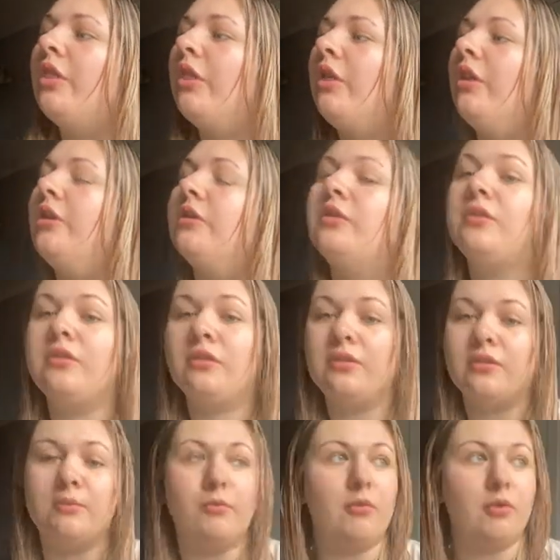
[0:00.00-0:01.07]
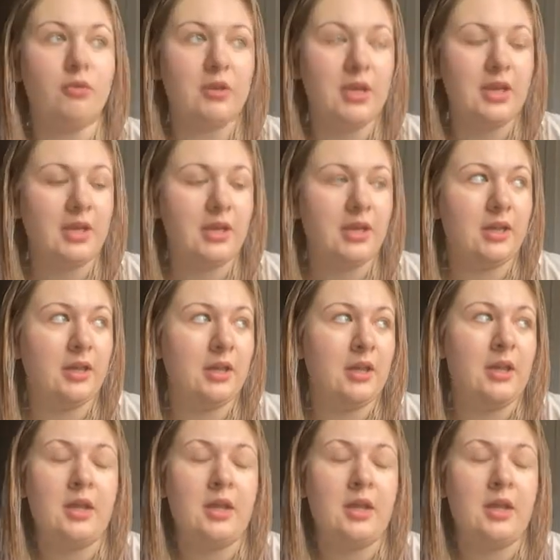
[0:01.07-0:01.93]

this morning